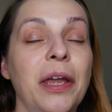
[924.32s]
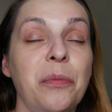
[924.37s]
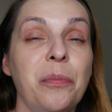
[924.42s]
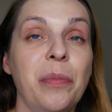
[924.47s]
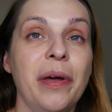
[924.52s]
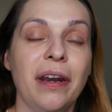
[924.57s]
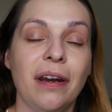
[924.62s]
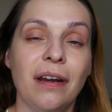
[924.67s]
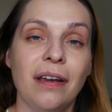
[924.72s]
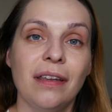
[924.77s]

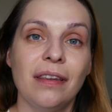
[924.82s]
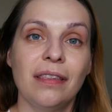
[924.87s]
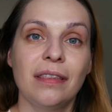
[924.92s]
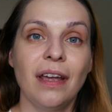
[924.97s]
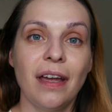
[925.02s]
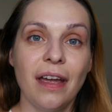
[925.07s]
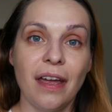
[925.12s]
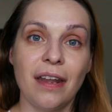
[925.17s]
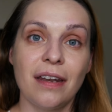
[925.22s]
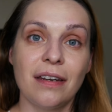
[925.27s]
better
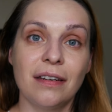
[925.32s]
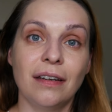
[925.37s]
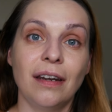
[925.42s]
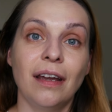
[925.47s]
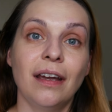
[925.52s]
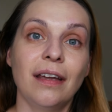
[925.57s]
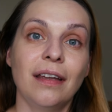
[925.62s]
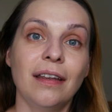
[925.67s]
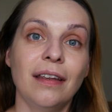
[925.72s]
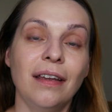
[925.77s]
than
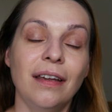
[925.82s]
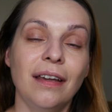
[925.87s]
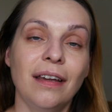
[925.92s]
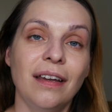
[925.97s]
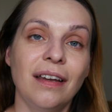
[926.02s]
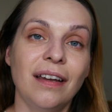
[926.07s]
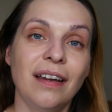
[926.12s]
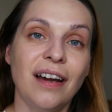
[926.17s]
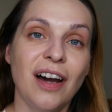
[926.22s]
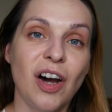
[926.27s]

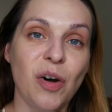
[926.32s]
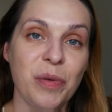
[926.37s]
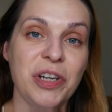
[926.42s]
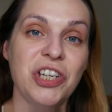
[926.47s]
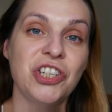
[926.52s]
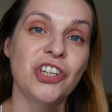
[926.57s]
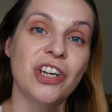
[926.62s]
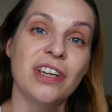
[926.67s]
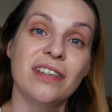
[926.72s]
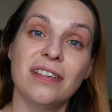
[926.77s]
how
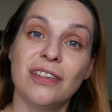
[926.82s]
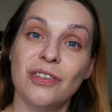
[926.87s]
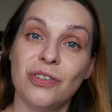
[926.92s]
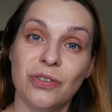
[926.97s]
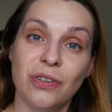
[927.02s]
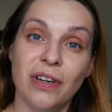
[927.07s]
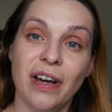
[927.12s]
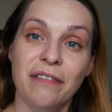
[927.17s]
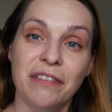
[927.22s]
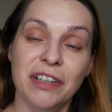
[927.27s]
many shades I used
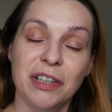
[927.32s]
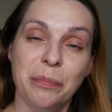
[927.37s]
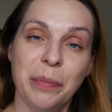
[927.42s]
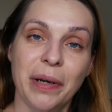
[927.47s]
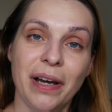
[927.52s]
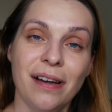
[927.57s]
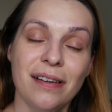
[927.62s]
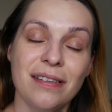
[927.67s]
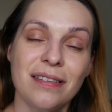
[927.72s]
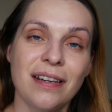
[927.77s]
to have in the
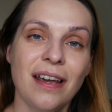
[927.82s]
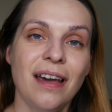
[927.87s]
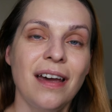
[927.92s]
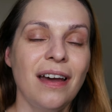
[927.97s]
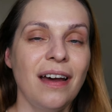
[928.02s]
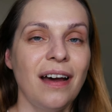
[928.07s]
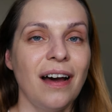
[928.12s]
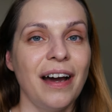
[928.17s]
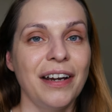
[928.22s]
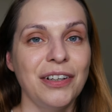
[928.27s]
past.
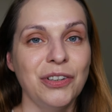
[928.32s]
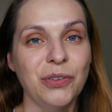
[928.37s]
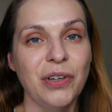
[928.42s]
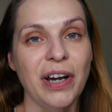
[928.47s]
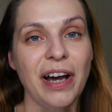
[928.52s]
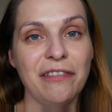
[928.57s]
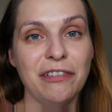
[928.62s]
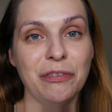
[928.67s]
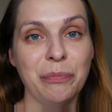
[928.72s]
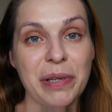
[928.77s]
I do
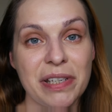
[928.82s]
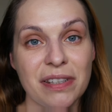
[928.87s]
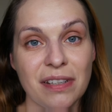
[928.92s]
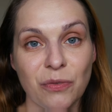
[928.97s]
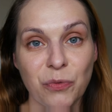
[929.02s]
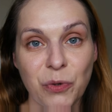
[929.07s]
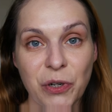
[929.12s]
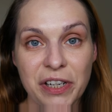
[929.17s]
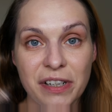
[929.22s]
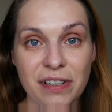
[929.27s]
have a best
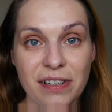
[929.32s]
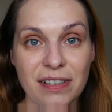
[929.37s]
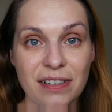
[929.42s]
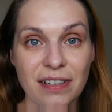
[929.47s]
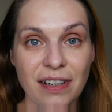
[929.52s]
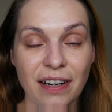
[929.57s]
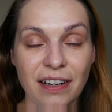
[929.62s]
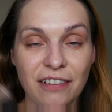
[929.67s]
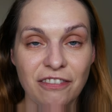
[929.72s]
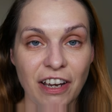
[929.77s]

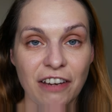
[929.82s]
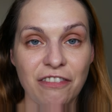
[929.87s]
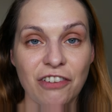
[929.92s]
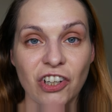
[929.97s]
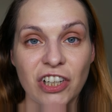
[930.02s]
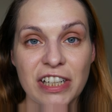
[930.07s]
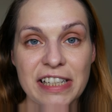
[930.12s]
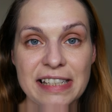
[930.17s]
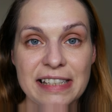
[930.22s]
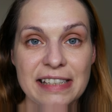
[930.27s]
worst of
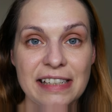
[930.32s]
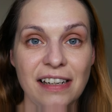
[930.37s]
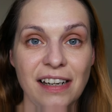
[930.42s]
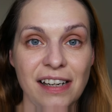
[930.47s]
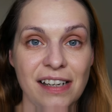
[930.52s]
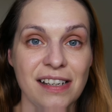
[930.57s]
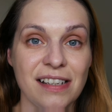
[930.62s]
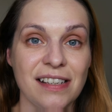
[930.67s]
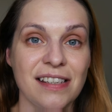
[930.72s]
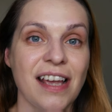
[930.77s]
Avon
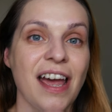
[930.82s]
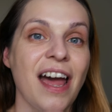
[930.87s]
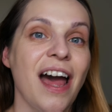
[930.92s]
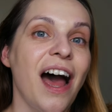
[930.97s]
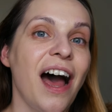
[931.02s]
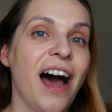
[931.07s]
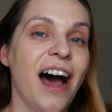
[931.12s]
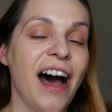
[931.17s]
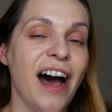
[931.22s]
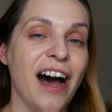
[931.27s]
concealers,
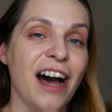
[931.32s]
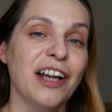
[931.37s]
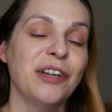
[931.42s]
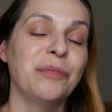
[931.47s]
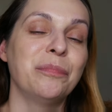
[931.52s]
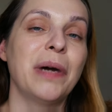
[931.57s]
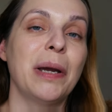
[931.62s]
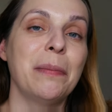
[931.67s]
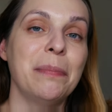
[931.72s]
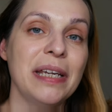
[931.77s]

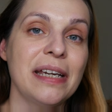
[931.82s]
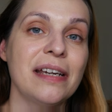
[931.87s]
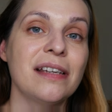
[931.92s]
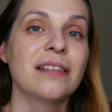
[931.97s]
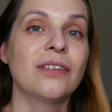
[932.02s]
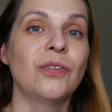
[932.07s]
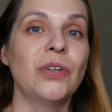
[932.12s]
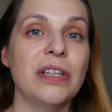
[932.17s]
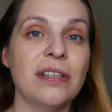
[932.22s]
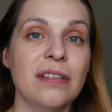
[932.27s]
and my
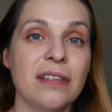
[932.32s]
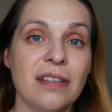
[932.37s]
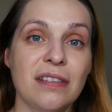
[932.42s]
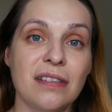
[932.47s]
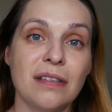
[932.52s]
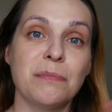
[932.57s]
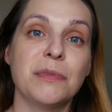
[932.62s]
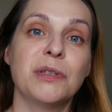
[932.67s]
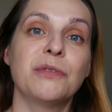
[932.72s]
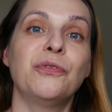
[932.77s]
biggest
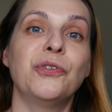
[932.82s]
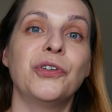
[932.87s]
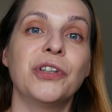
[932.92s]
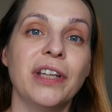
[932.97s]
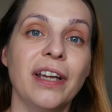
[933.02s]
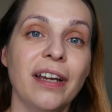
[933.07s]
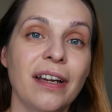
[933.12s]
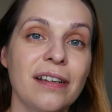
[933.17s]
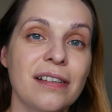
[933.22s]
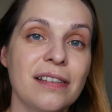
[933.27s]
criticisms for
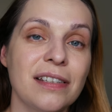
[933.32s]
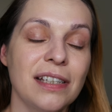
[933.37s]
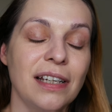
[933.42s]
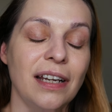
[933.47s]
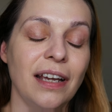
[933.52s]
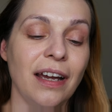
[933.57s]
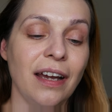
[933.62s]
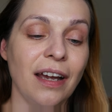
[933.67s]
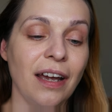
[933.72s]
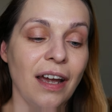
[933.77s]
their
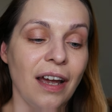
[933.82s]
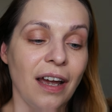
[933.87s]
concealer